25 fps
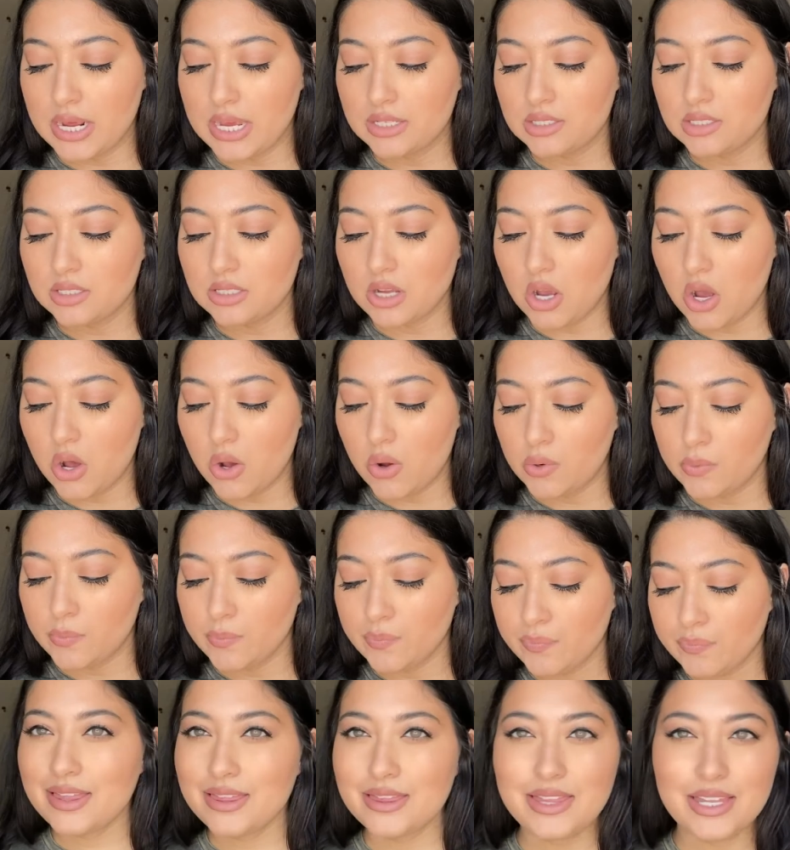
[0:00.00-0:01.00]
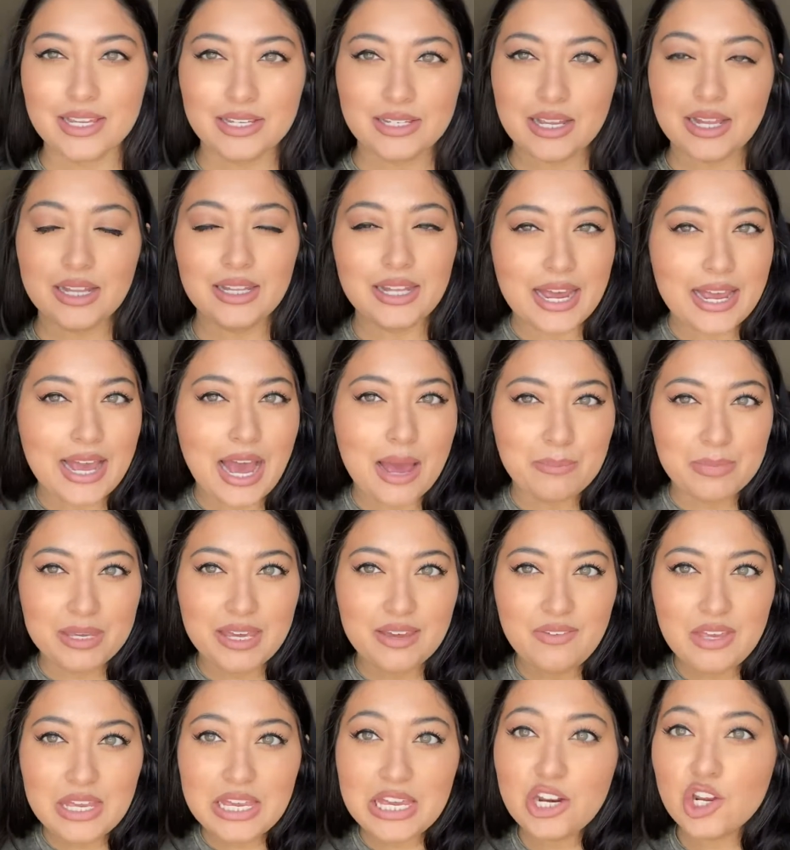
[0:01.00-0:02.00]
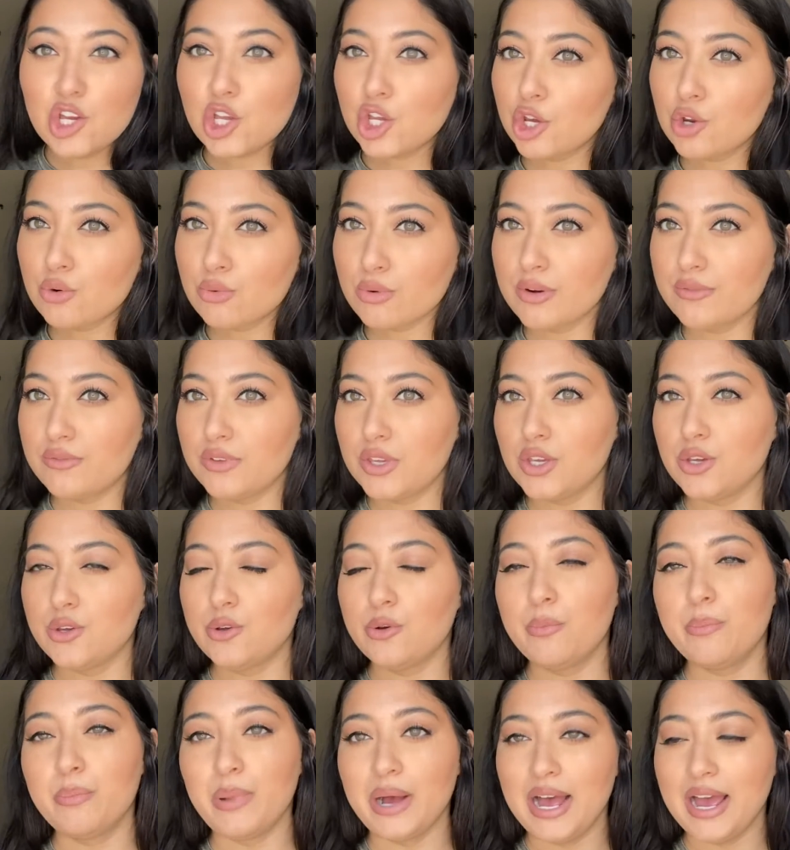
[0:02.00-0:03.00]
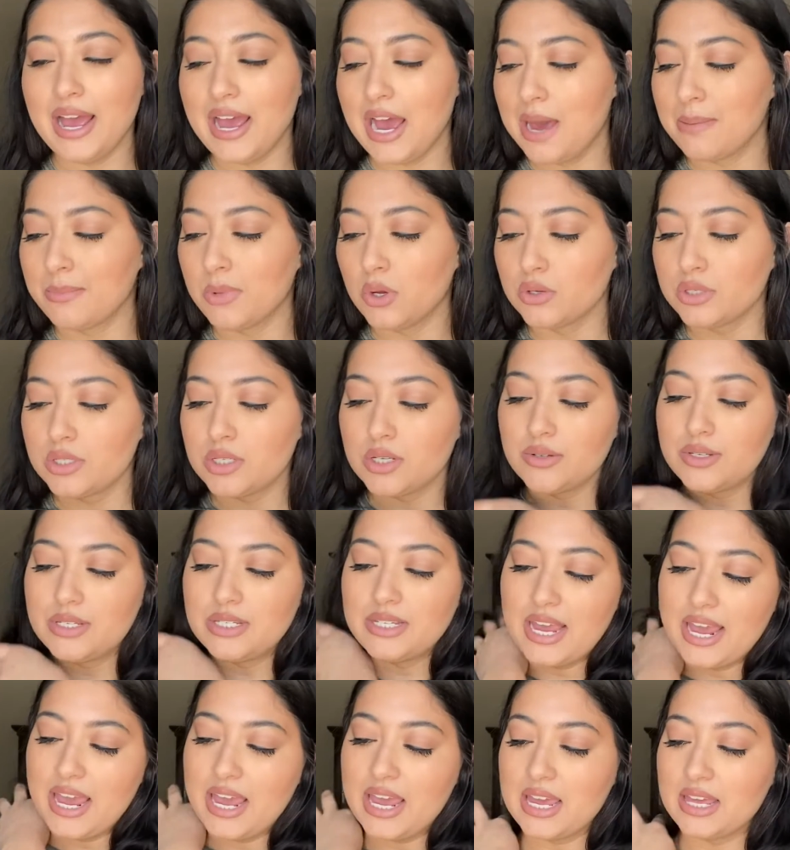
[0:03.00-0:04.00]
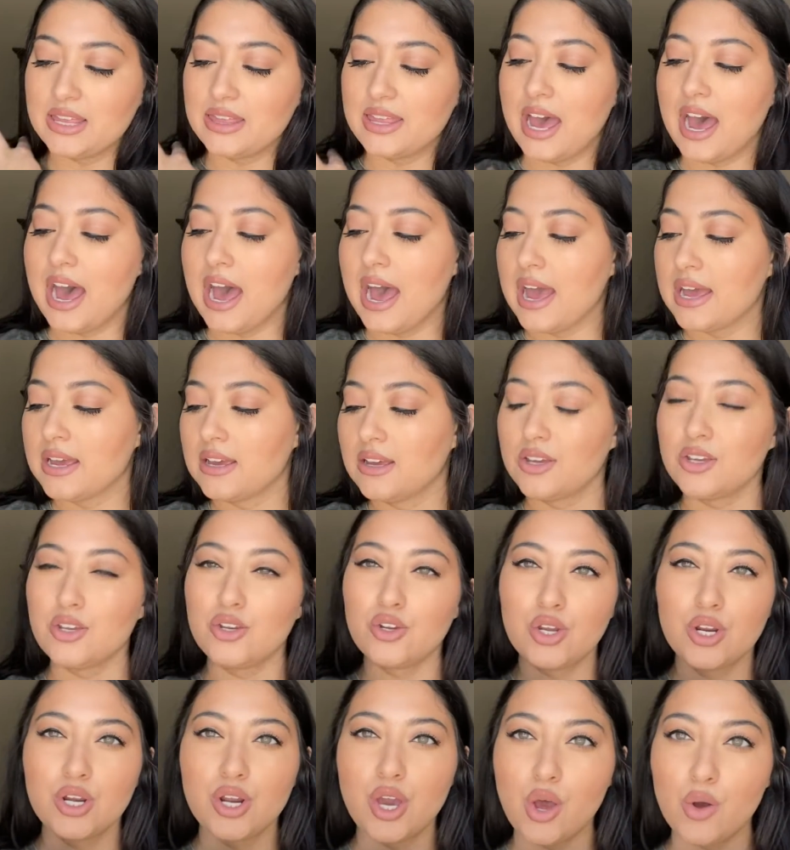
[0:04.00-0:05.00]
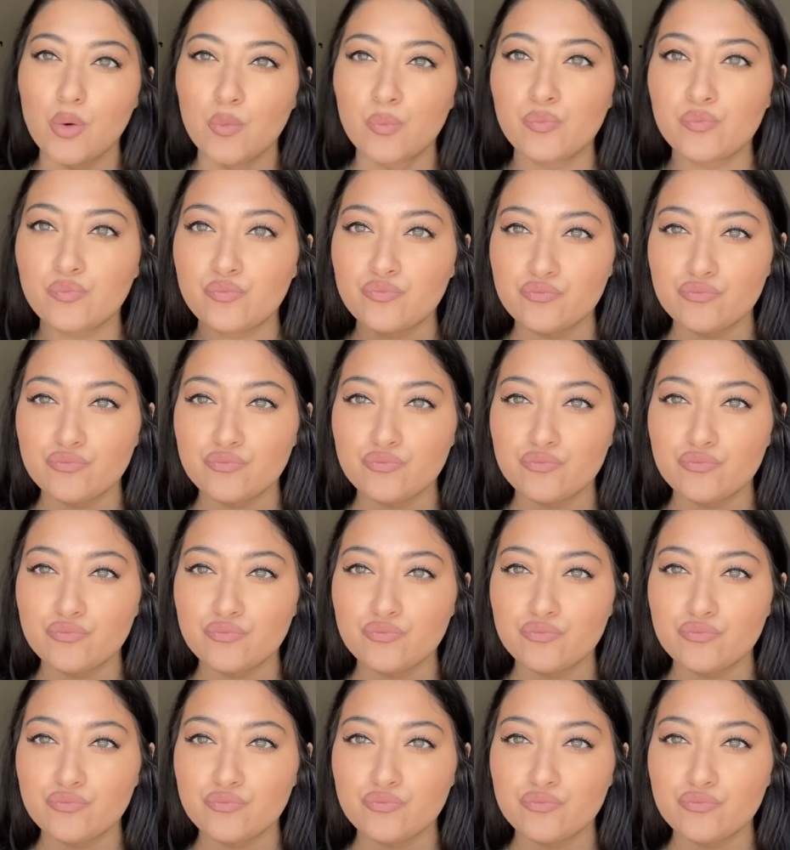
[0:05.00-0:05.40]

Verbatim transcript: it. So, the, like, I'm giving it a good review, but I'm also saying that, you know,